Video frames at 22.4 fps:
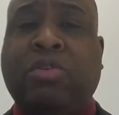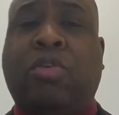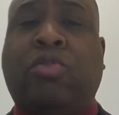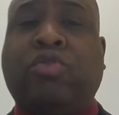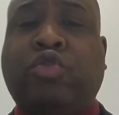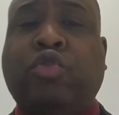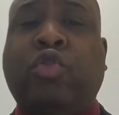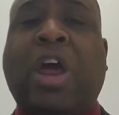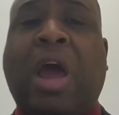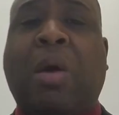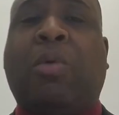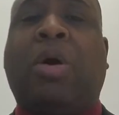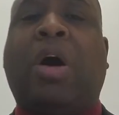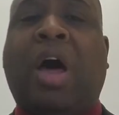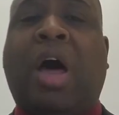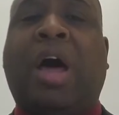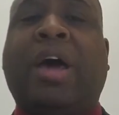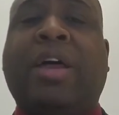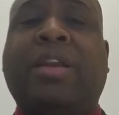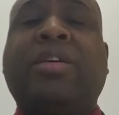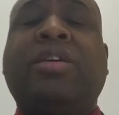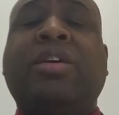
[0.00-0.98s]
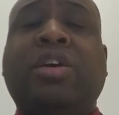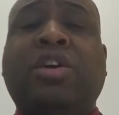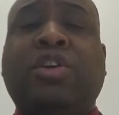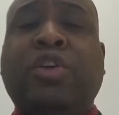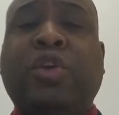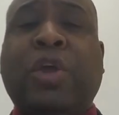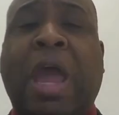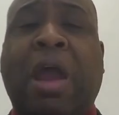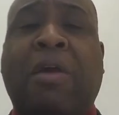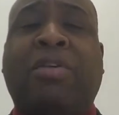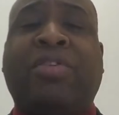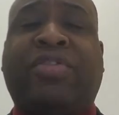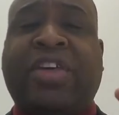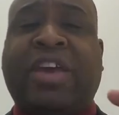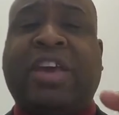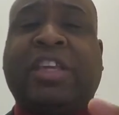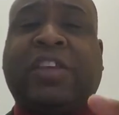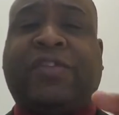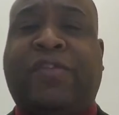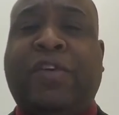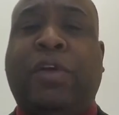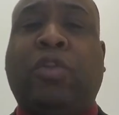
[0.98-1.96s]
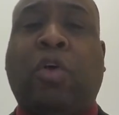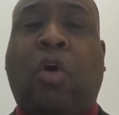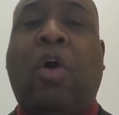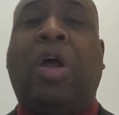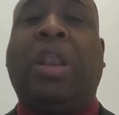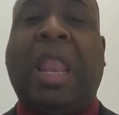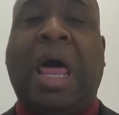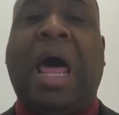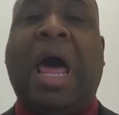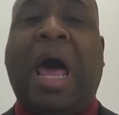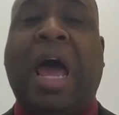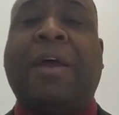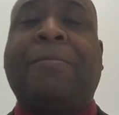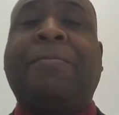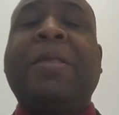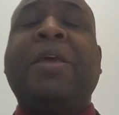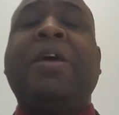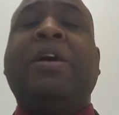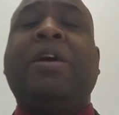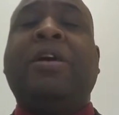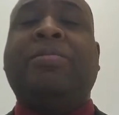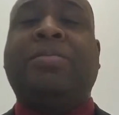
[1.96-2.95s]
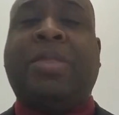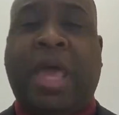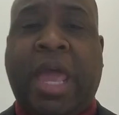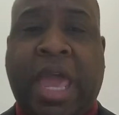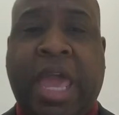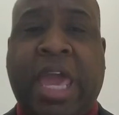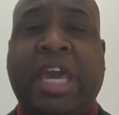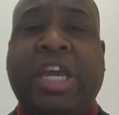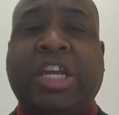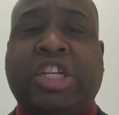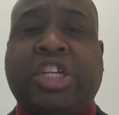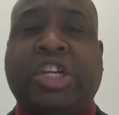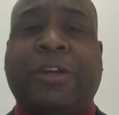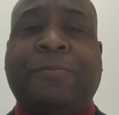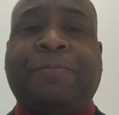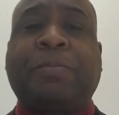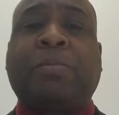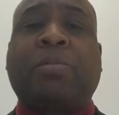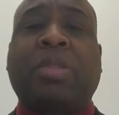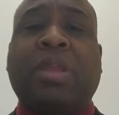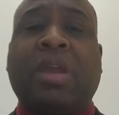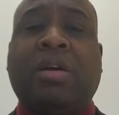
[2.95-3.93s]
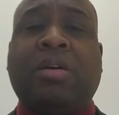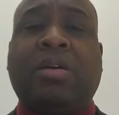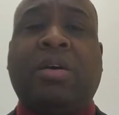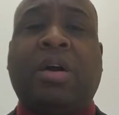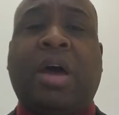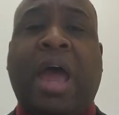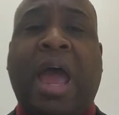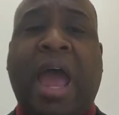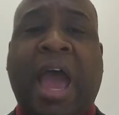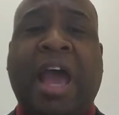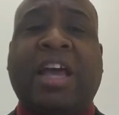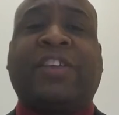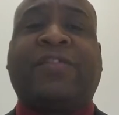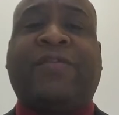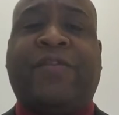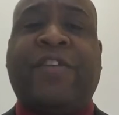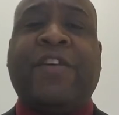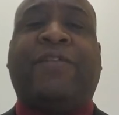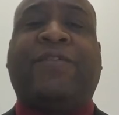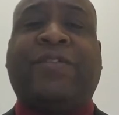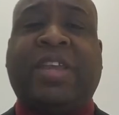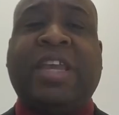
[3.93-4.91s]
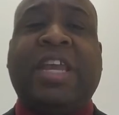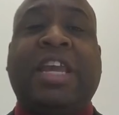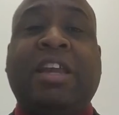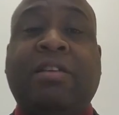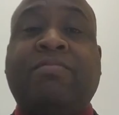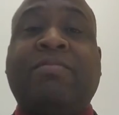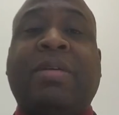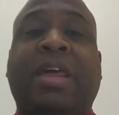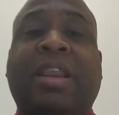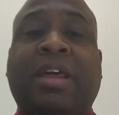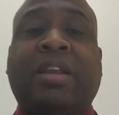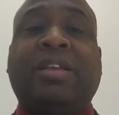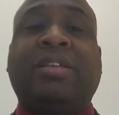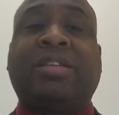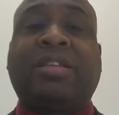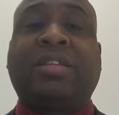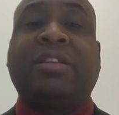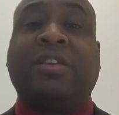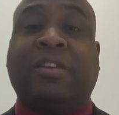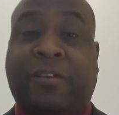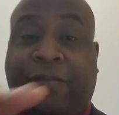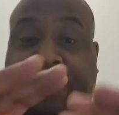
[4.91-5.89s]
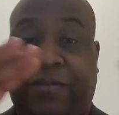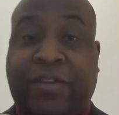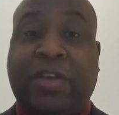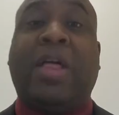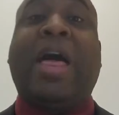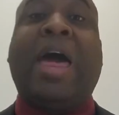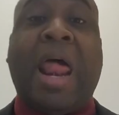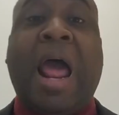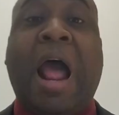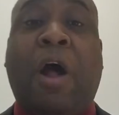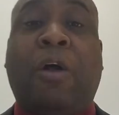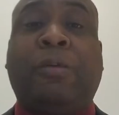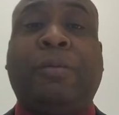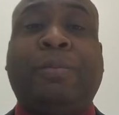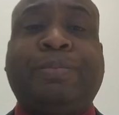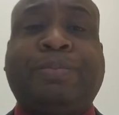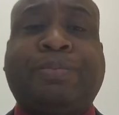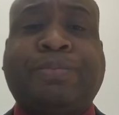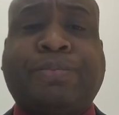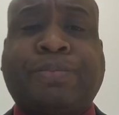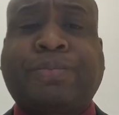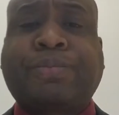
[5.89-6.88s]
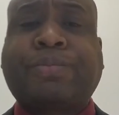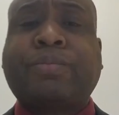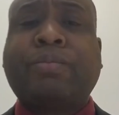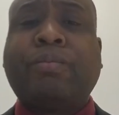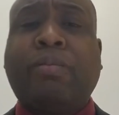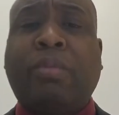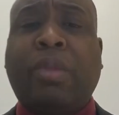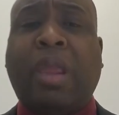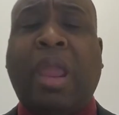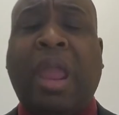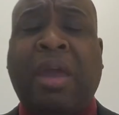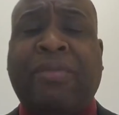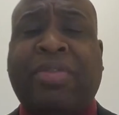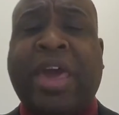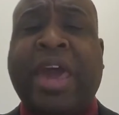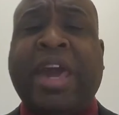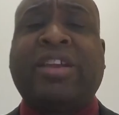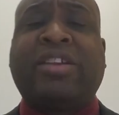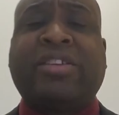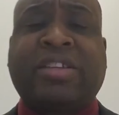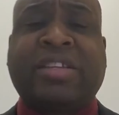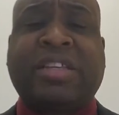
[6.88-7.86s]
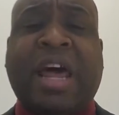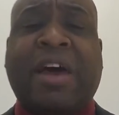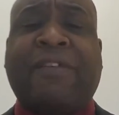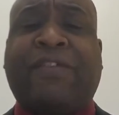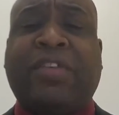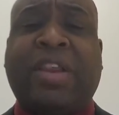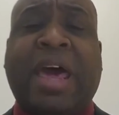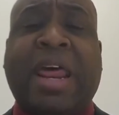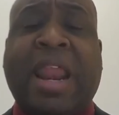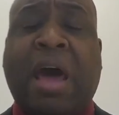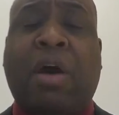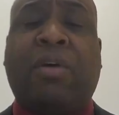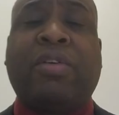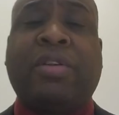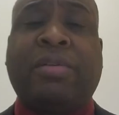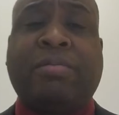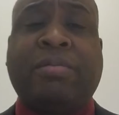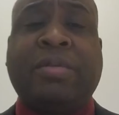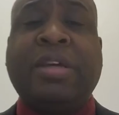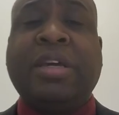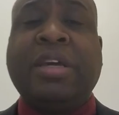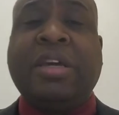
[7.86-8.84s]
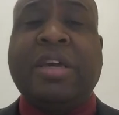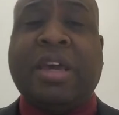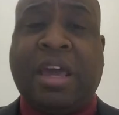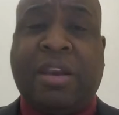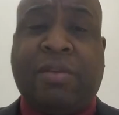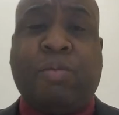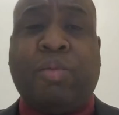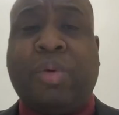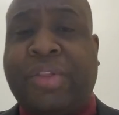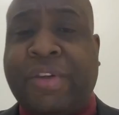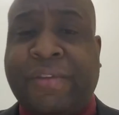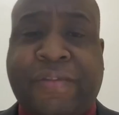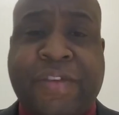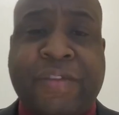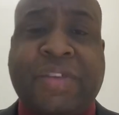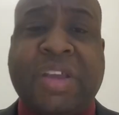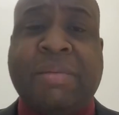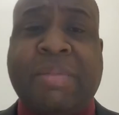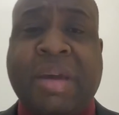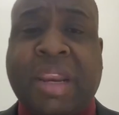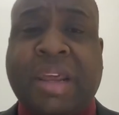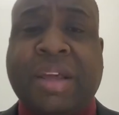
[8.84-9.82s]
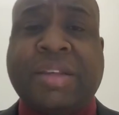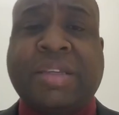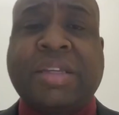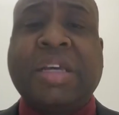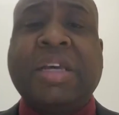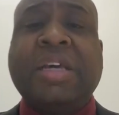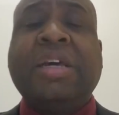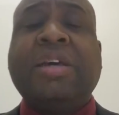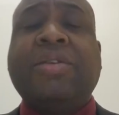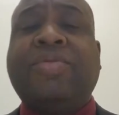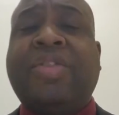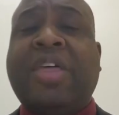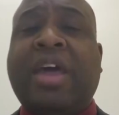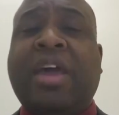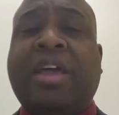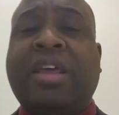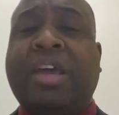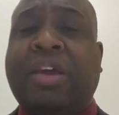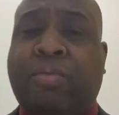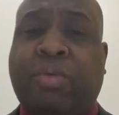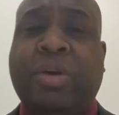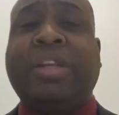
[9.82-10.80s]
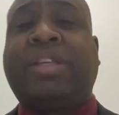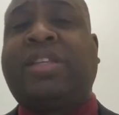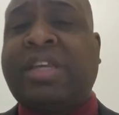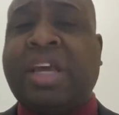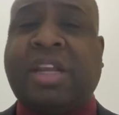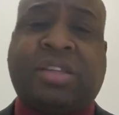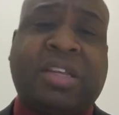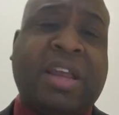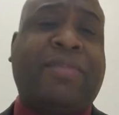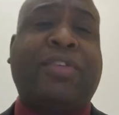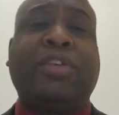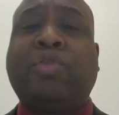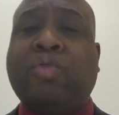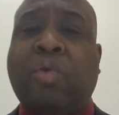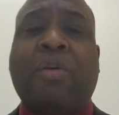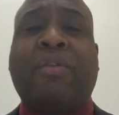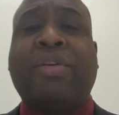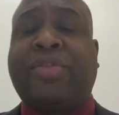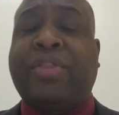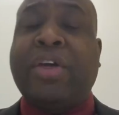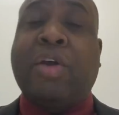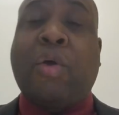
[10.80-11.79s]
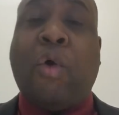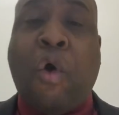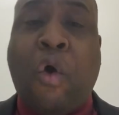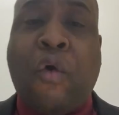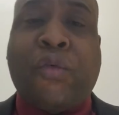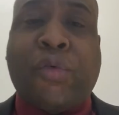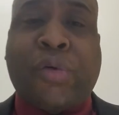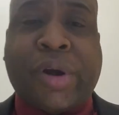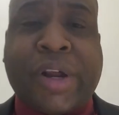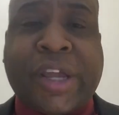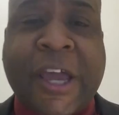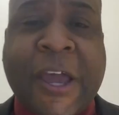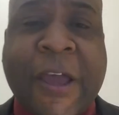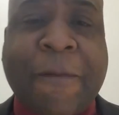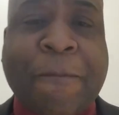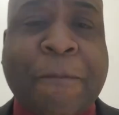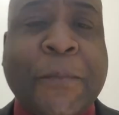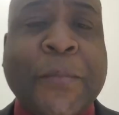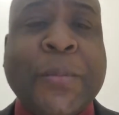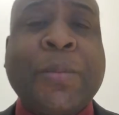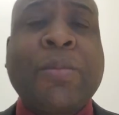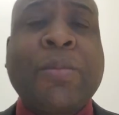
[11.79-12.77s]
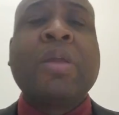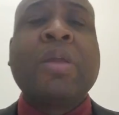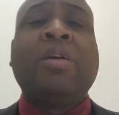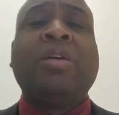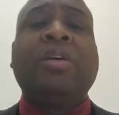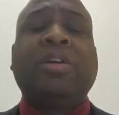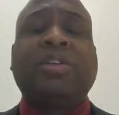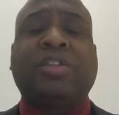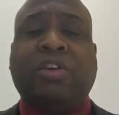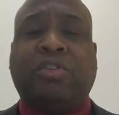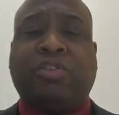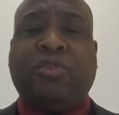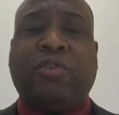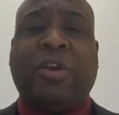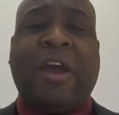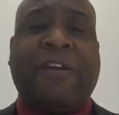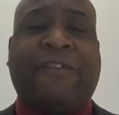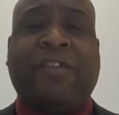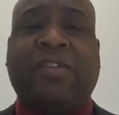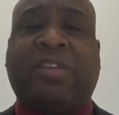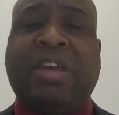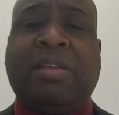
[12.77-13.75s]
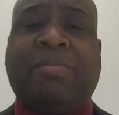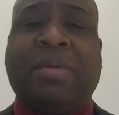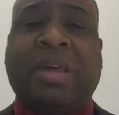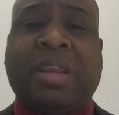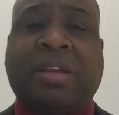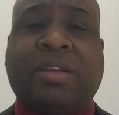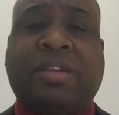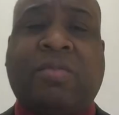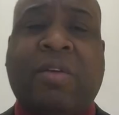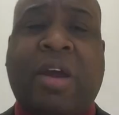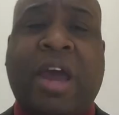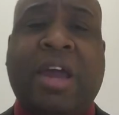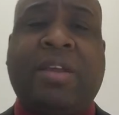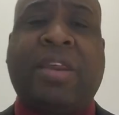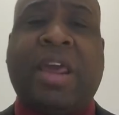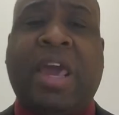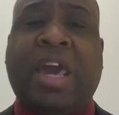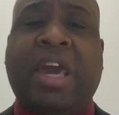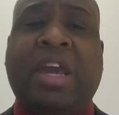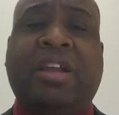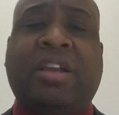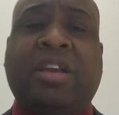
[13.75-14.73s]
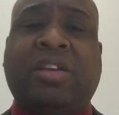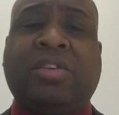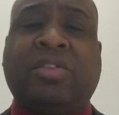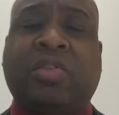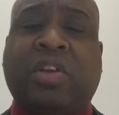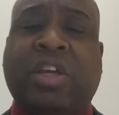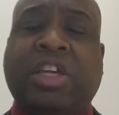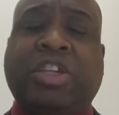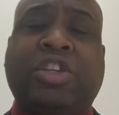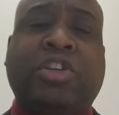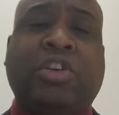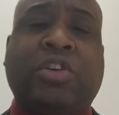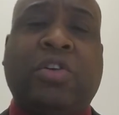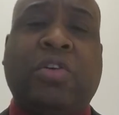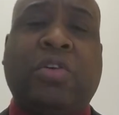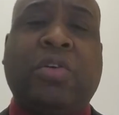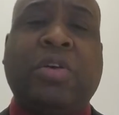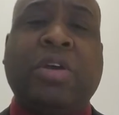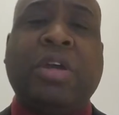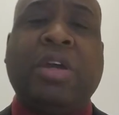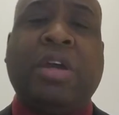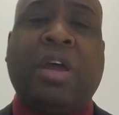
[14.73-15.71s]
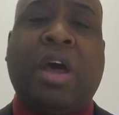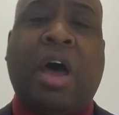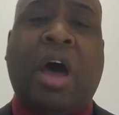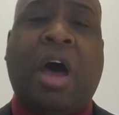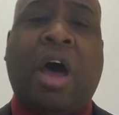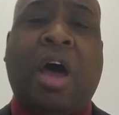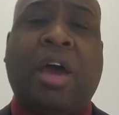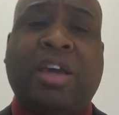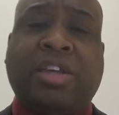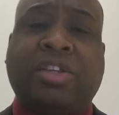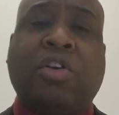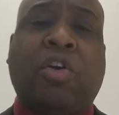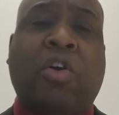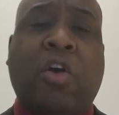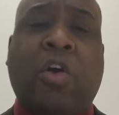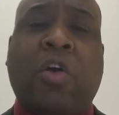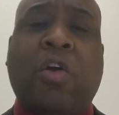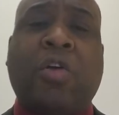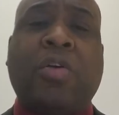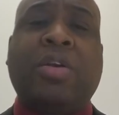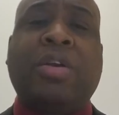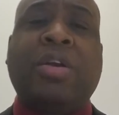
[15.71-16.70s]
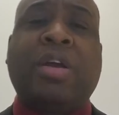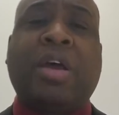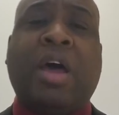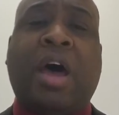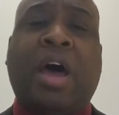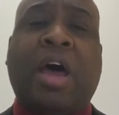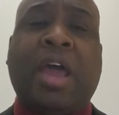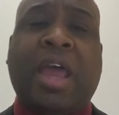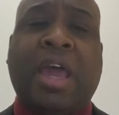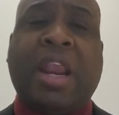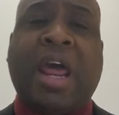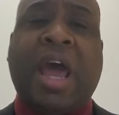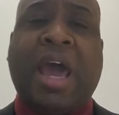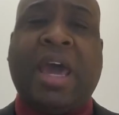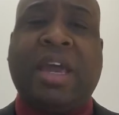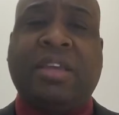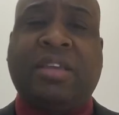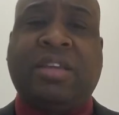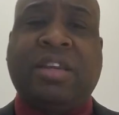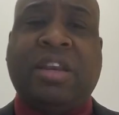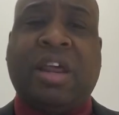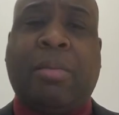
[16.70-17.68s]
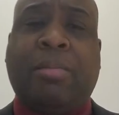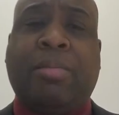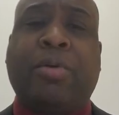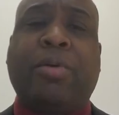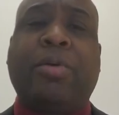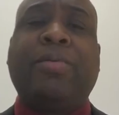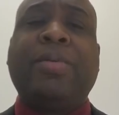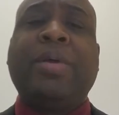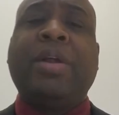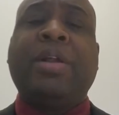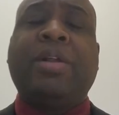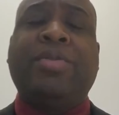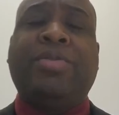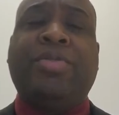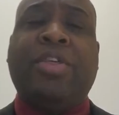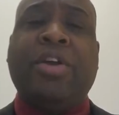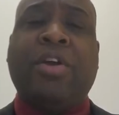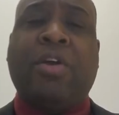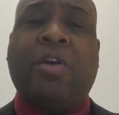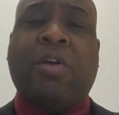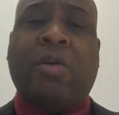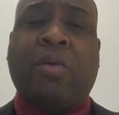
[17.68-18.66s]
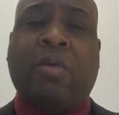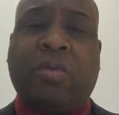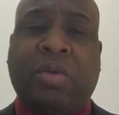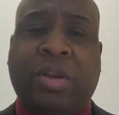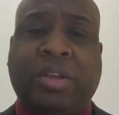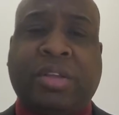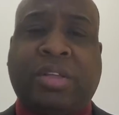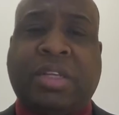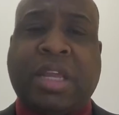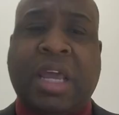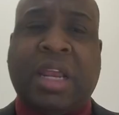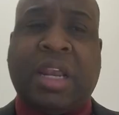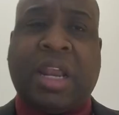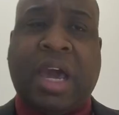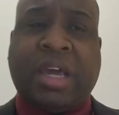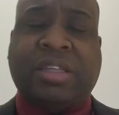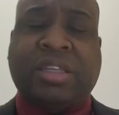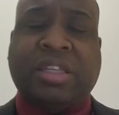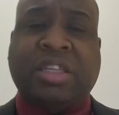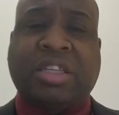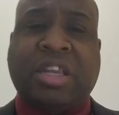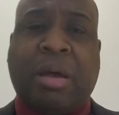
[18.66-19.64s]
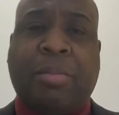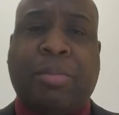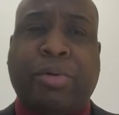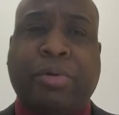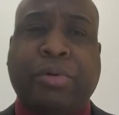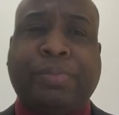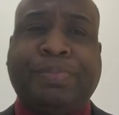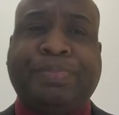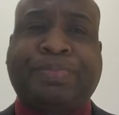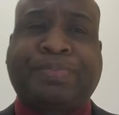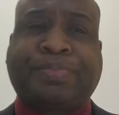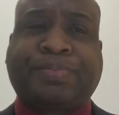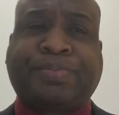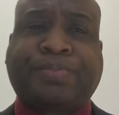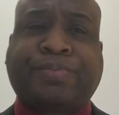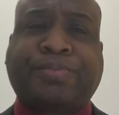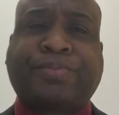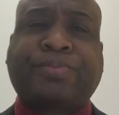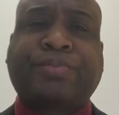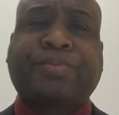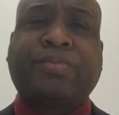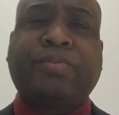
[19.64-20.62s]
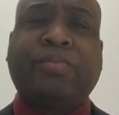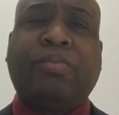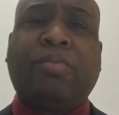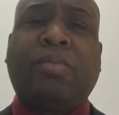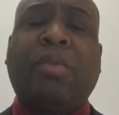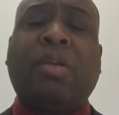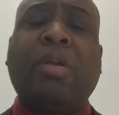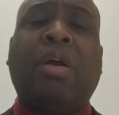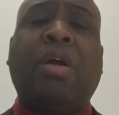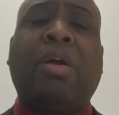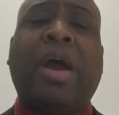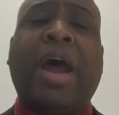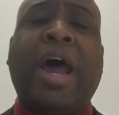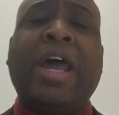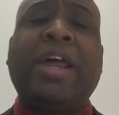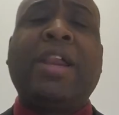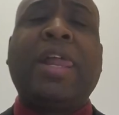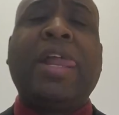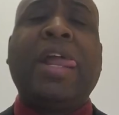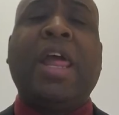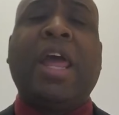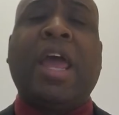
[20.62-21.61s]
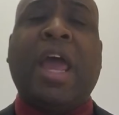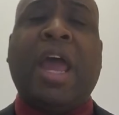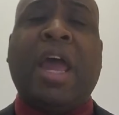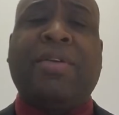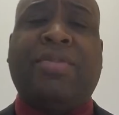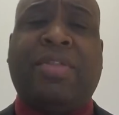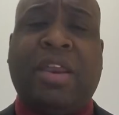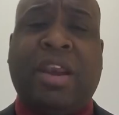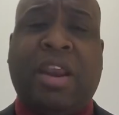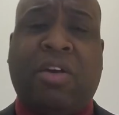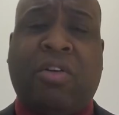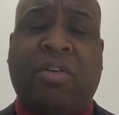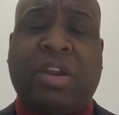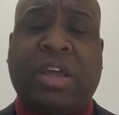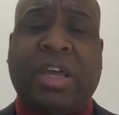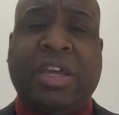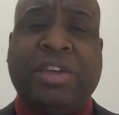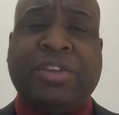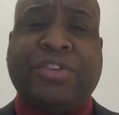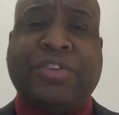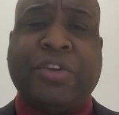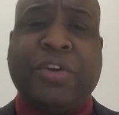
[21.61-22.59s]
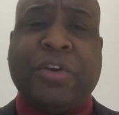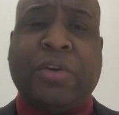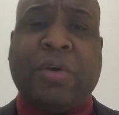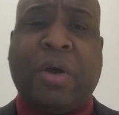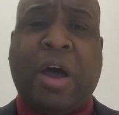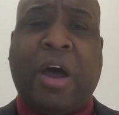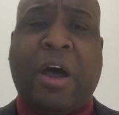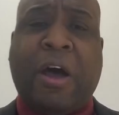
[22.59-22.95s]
don't do that with HUD. Everything is filled online. The agent has 15 minutes to fill that out. If the agent does not fill that out in within 15 minutes, then it resets. You have to do everything over again. So during that 15 minutes, right, the agent is going to enter his or her NID number, their real estate license number, all right, and then they're going to enter,